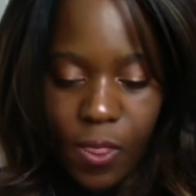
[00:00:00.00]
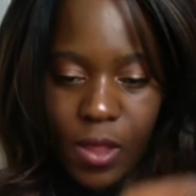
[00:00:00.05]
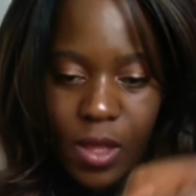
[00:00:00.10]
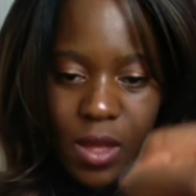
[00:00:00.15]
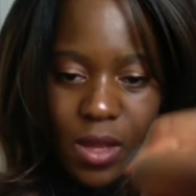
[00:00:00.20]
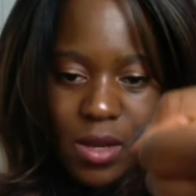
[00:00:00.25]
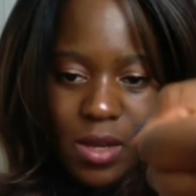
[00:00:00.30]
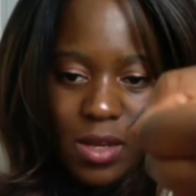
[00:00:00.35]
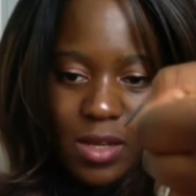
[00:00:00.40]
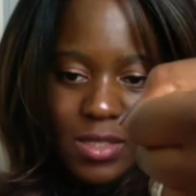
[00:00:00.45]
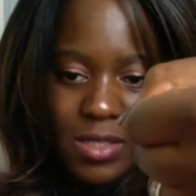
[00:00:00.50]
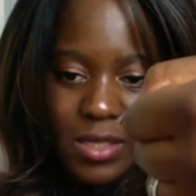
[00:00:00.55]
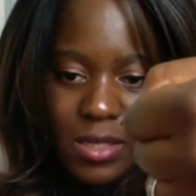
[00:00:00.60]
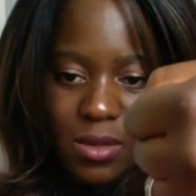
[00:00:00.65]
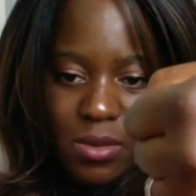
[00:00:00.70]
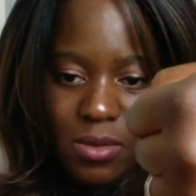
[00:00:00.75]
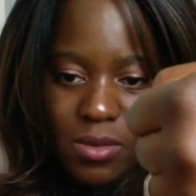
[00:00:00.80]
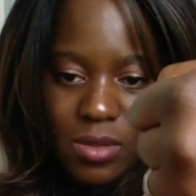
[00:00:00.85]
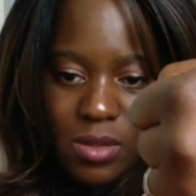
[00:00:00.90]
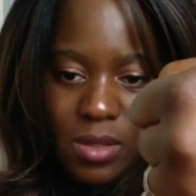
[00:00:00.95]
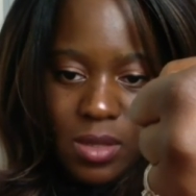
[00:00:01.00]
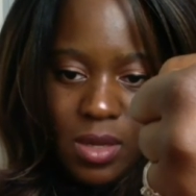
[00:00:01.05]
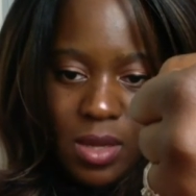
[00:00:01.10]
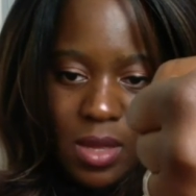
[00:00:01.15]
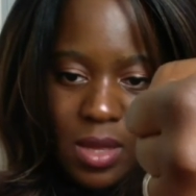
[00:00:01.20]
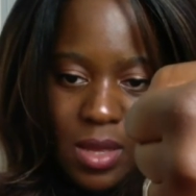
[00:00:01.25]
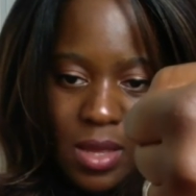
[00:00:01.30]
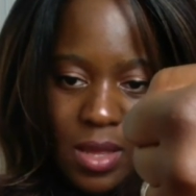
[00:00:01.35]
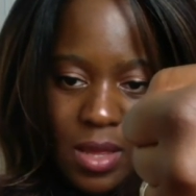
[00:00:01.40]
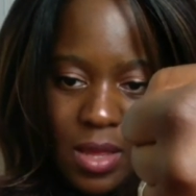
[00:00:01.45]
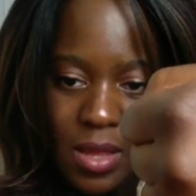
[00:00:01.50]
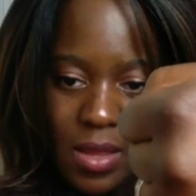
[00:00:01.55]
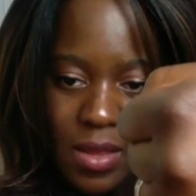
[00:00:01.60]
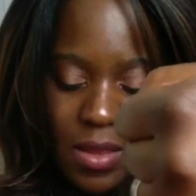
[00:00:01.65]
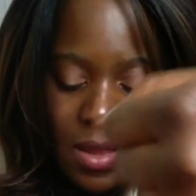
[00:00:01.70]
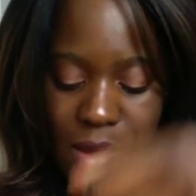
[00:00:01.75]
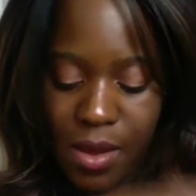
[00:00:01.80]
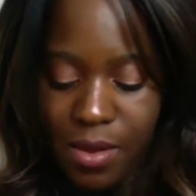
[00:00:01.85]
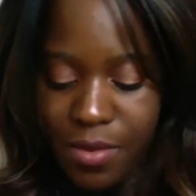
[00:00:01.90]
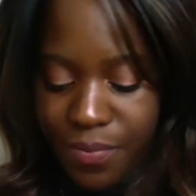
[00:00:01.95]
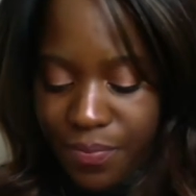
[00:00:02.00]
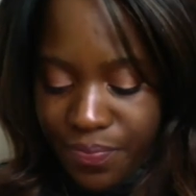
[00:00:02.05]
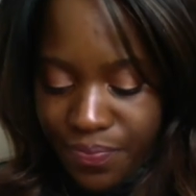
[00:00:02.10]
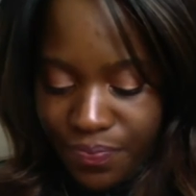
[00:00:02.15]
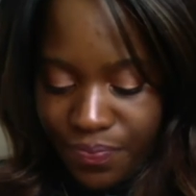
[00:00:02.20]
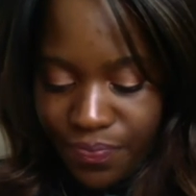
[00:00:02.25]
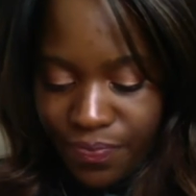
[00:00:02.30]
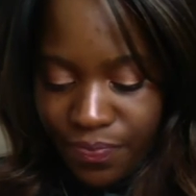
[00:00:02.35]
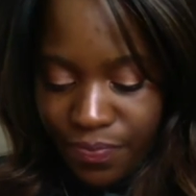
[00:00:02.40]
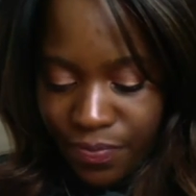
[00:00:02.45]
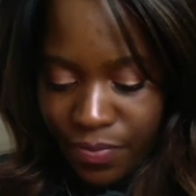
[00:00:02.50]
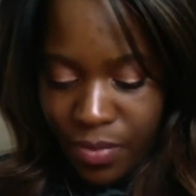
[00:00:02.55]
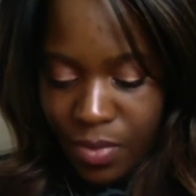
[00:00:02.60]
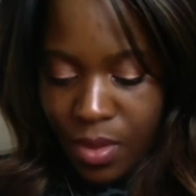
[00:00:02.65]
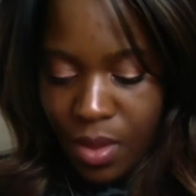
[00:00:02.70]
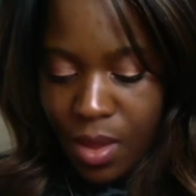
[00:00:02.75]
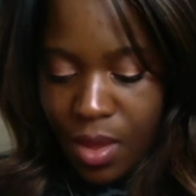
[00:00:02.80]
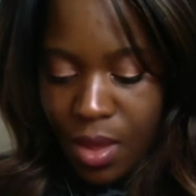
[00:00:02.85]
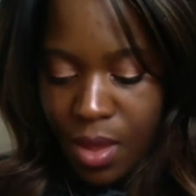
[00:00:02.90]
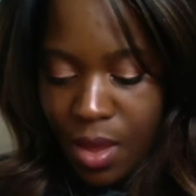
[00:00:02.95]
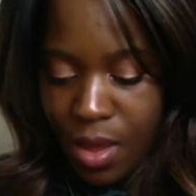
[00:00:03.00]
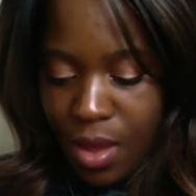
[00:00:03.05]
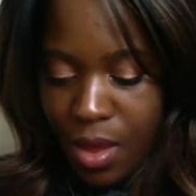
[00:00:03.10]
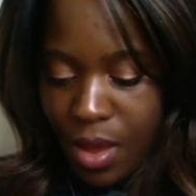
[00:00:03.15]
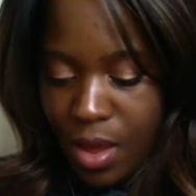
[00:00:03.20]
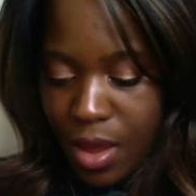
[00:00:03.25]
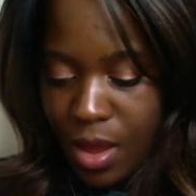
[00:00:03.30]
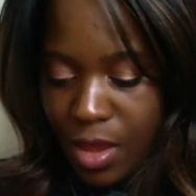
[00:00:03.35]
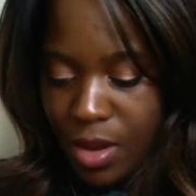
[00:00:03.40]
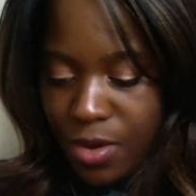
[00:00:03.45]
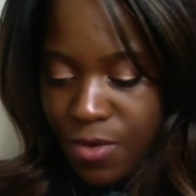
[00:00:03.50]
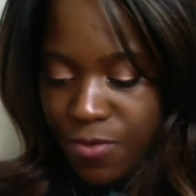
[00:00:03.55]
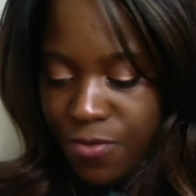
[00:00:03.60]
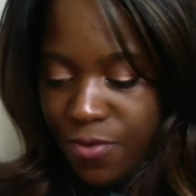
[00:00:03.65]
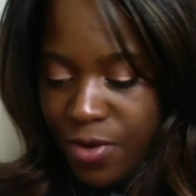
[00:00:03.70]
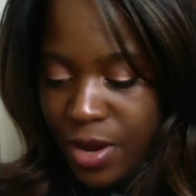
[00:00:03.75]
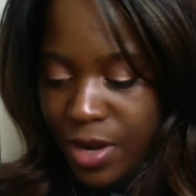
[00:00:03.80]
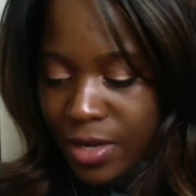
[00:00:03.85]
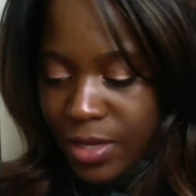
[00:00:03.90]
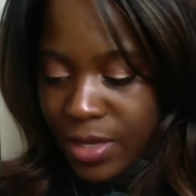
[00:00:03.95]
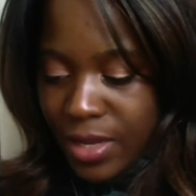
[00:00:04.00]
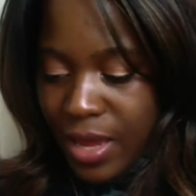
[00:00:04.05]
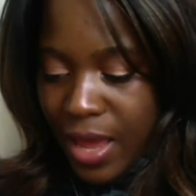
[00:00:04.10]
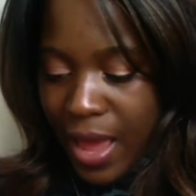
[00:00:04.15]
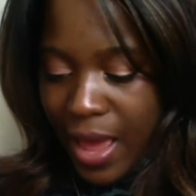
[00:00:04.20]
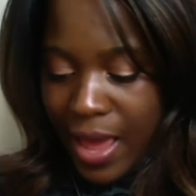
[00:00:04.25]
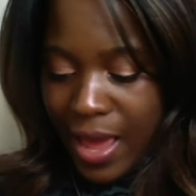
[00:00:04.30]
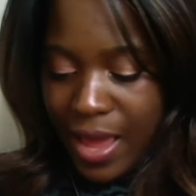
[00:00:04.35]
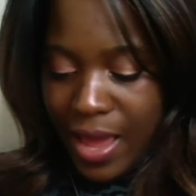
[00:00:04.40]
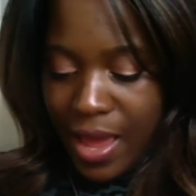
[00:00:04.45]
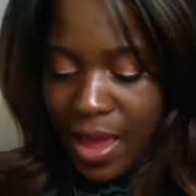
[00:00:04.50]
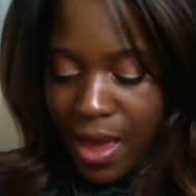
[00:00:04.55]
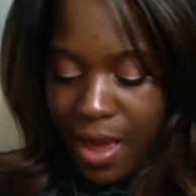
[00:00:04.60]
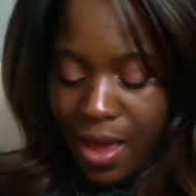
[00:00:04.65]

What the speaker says: And you can see those there. And then finally a